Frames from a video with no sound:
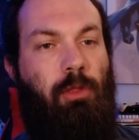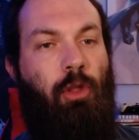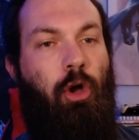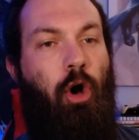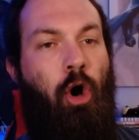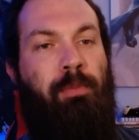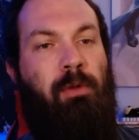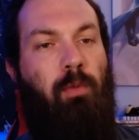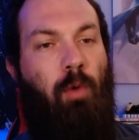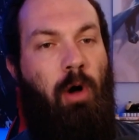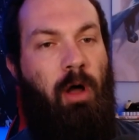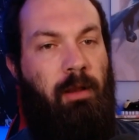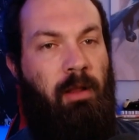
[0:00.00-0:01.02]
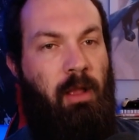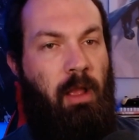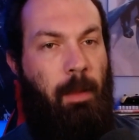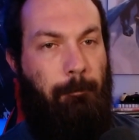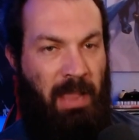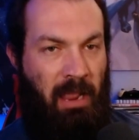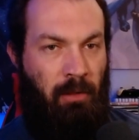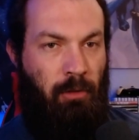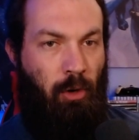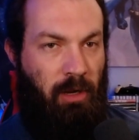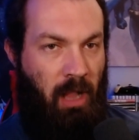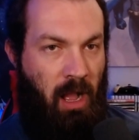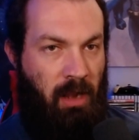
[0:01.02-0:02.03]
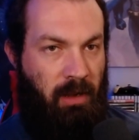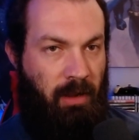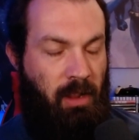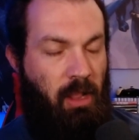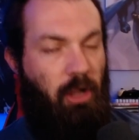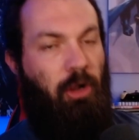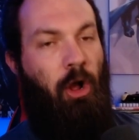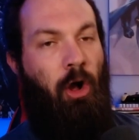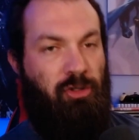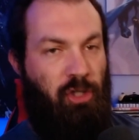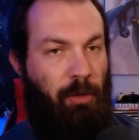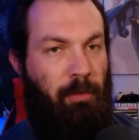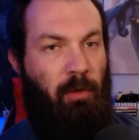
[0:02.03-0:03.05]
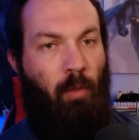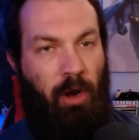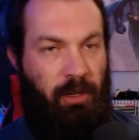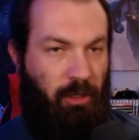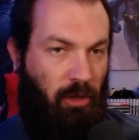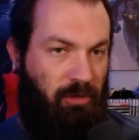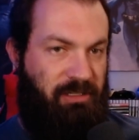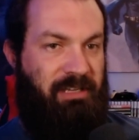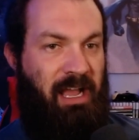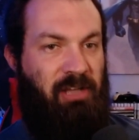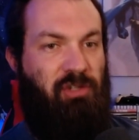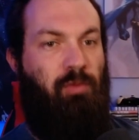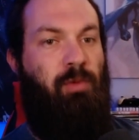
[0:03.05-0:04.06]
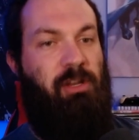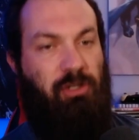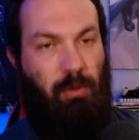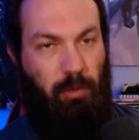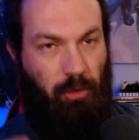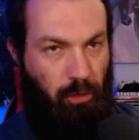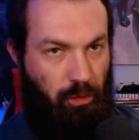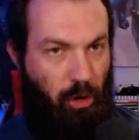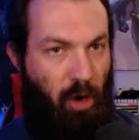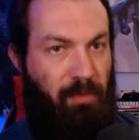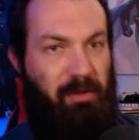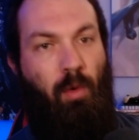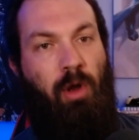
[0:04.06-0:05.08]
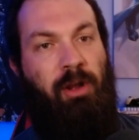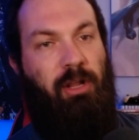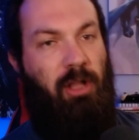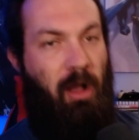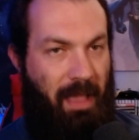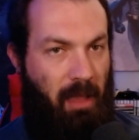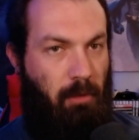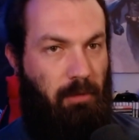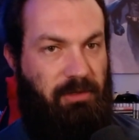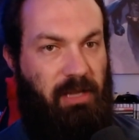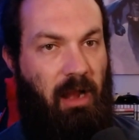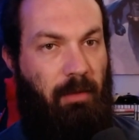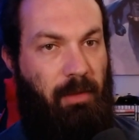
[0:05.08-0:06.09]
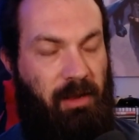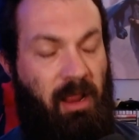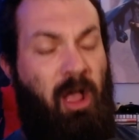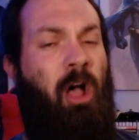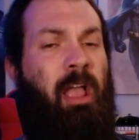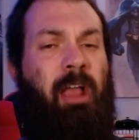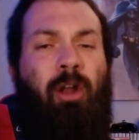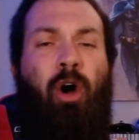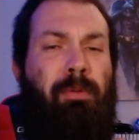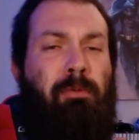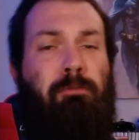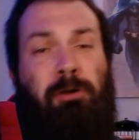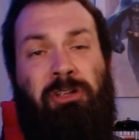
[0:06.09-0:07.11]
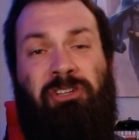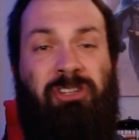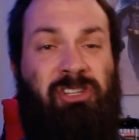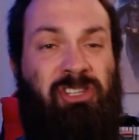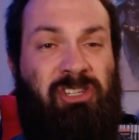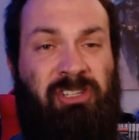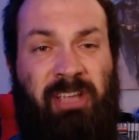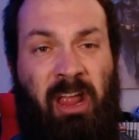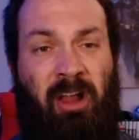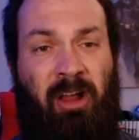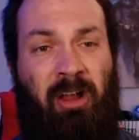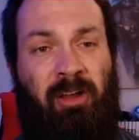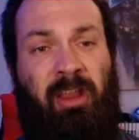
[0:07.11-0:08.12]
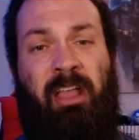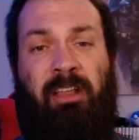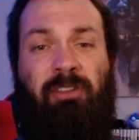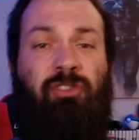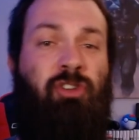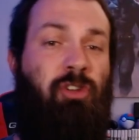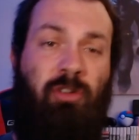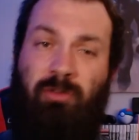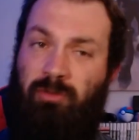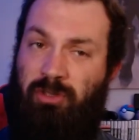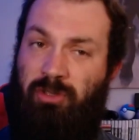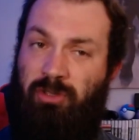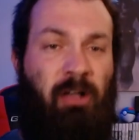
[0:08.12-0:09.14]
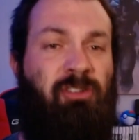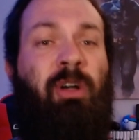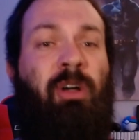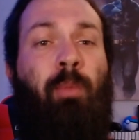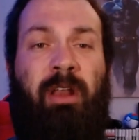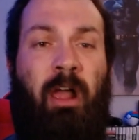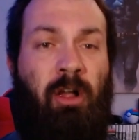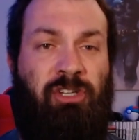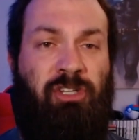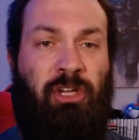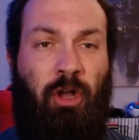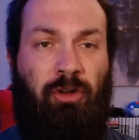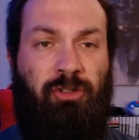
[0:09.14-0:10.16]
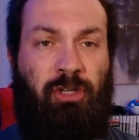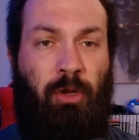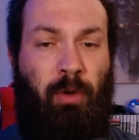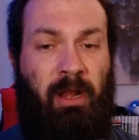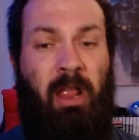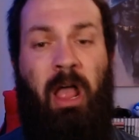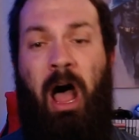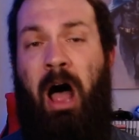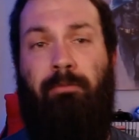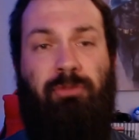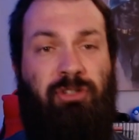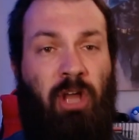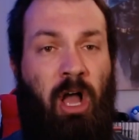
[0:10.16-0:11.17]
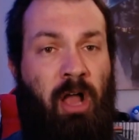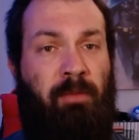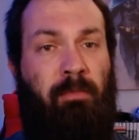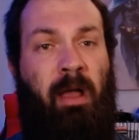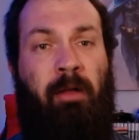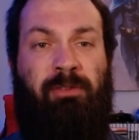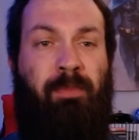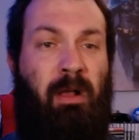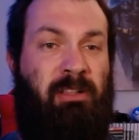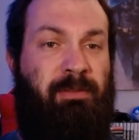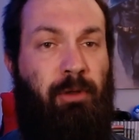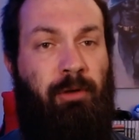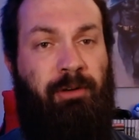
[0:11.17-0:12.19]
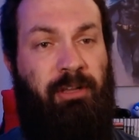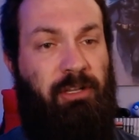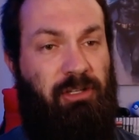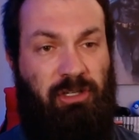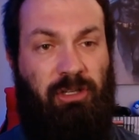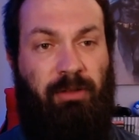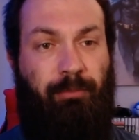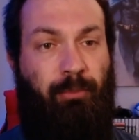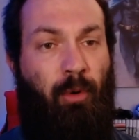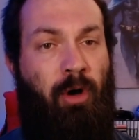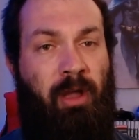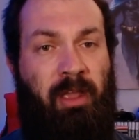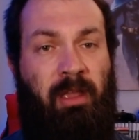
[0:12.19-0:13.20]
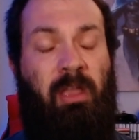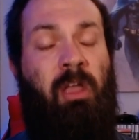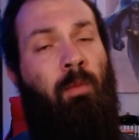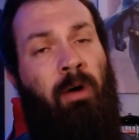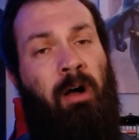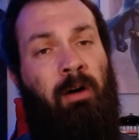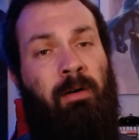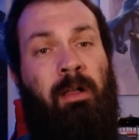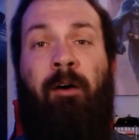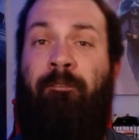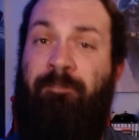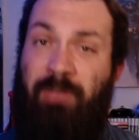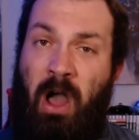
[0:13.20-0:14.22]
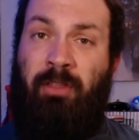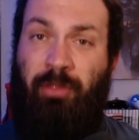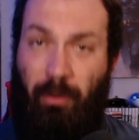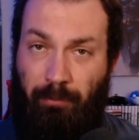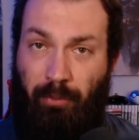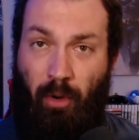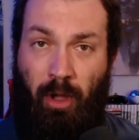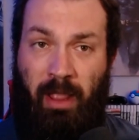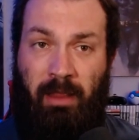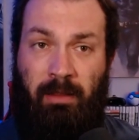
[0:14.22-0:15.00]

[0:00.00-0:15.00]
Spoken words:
Obi-Wan, Bail Organa, calls Obi-Wan and goes to Tatooine to recruit Obi-Wan to come out of retirement, and Obi-Wan is just scared, tells someone else to go do it. I'm done. My responsibility is to the boy. Well, fuck the boy,